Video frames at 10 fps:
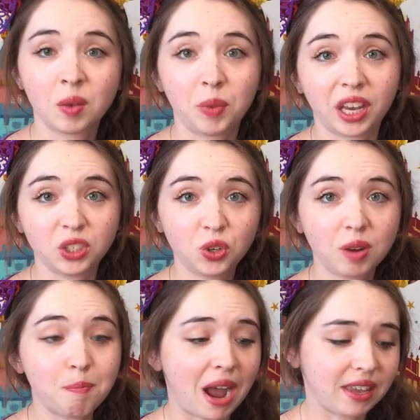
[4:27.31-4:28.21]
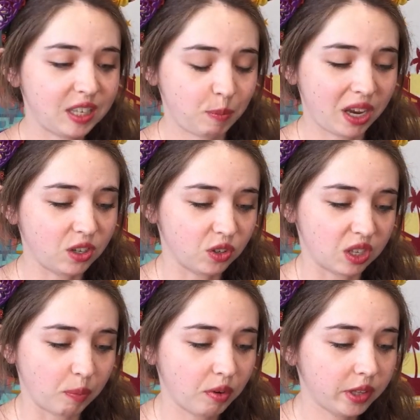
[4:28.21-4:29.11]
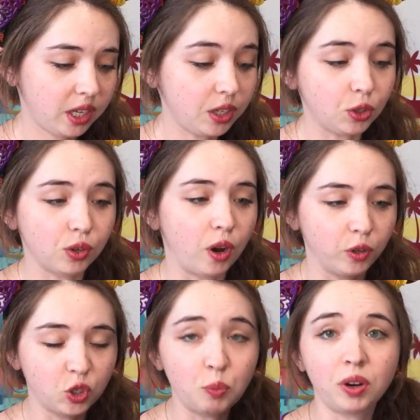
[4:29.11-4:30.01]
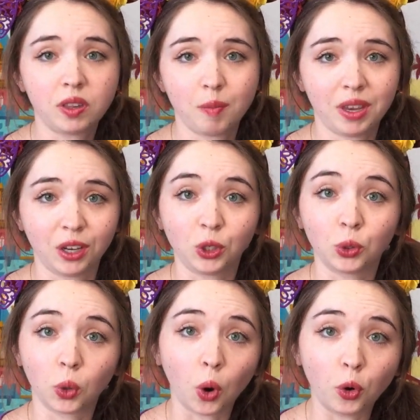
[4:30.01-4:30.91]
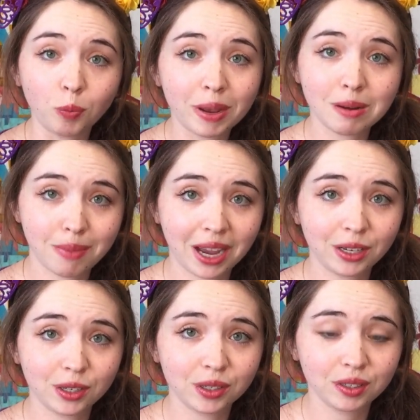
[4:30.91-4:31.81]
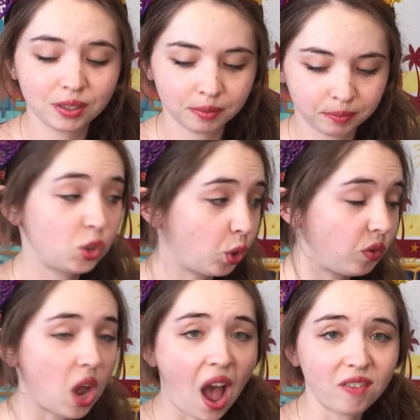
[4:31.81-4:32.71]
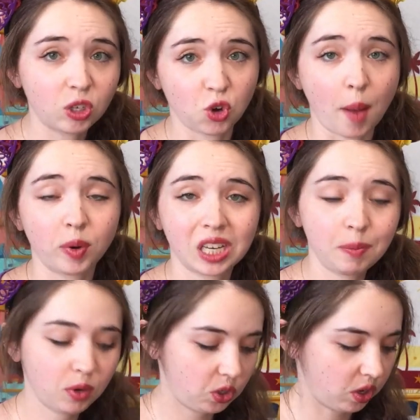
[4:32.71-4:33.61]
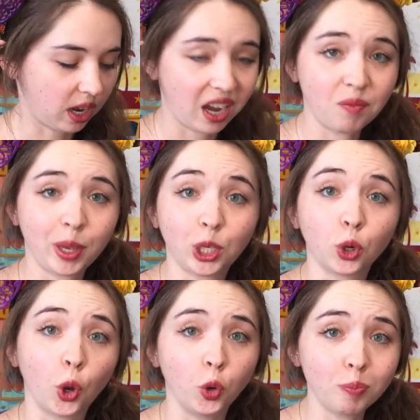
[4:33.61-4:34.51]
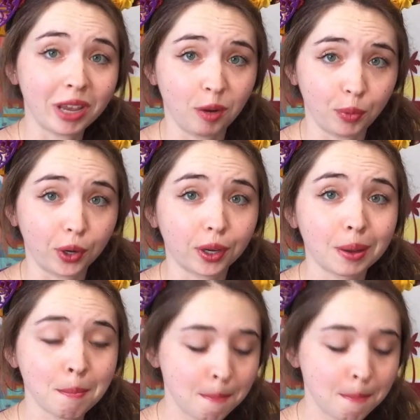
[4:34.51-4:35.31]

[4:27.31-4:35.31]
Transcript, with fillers: Because you can buy these pages separately, you can also put them in your own pin binders. So if you have a trapper keeper, you can kind of make your own pin book.